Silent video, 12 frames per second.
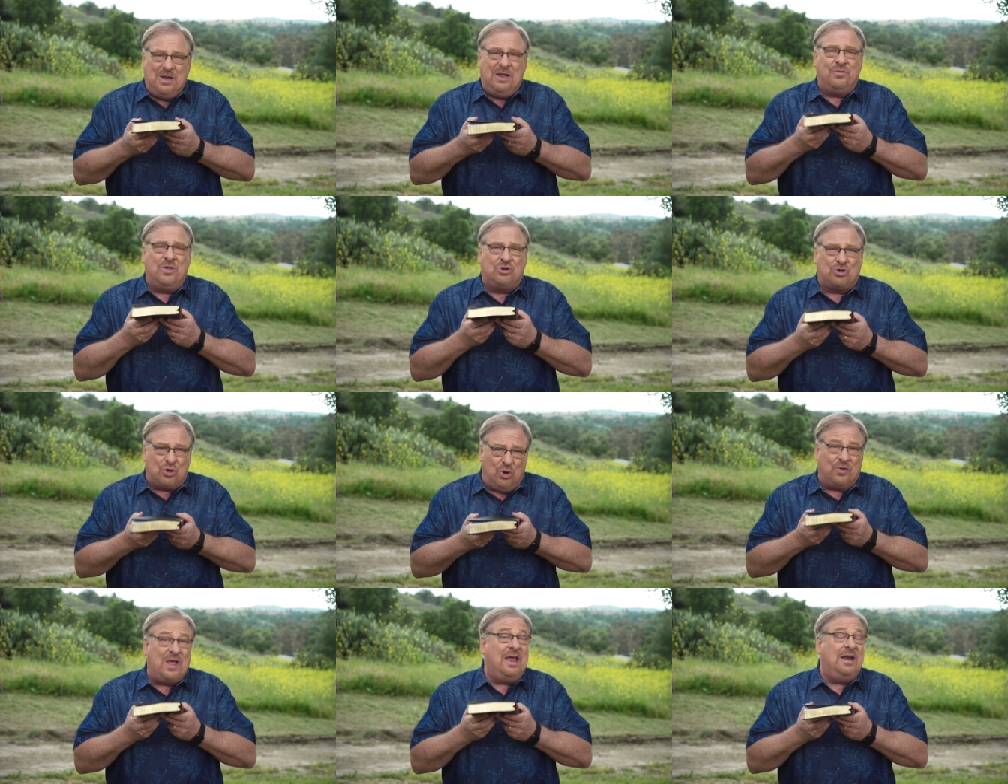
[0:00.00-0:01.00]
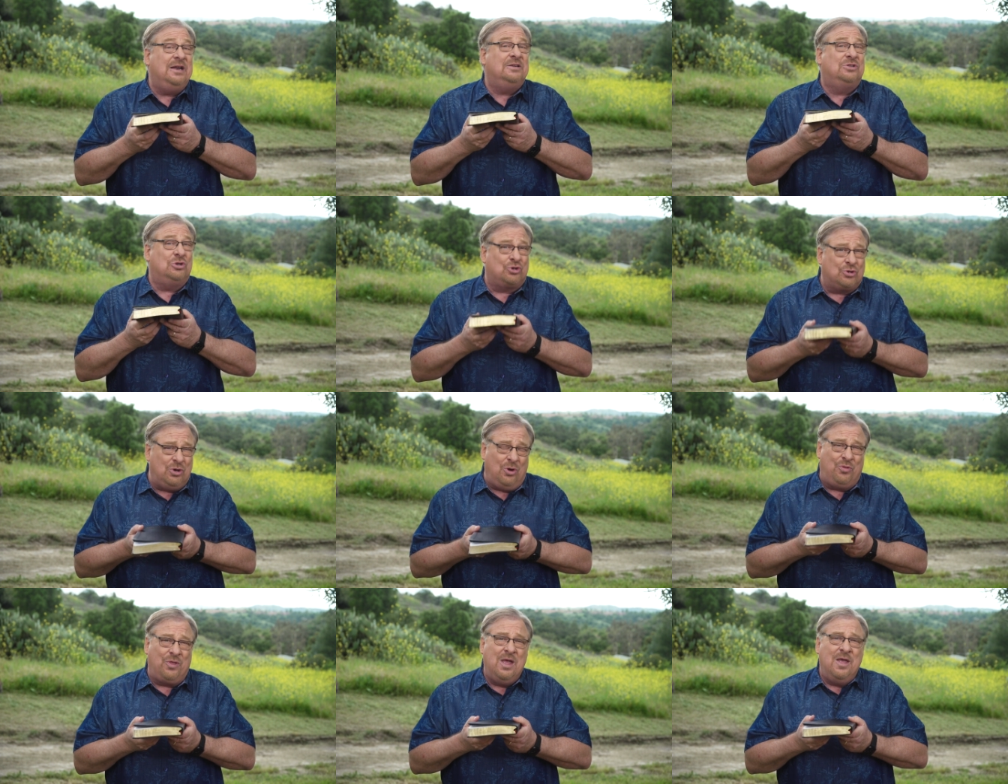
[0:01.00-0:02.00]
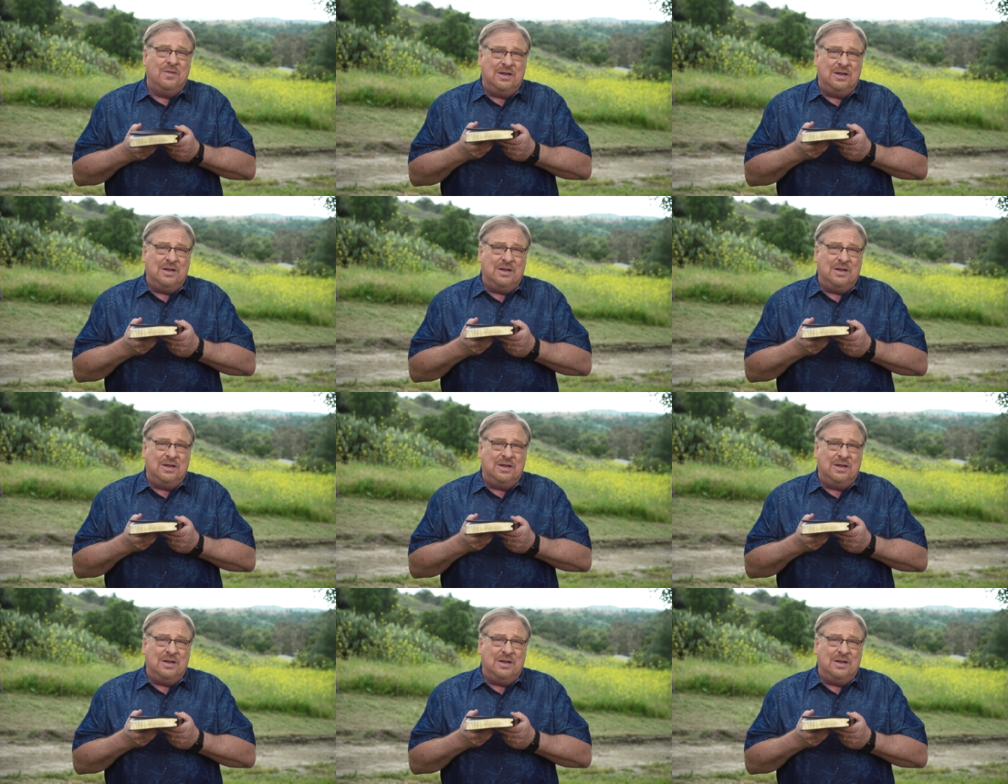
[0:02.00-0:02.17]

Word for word: me the truth, and it is the truth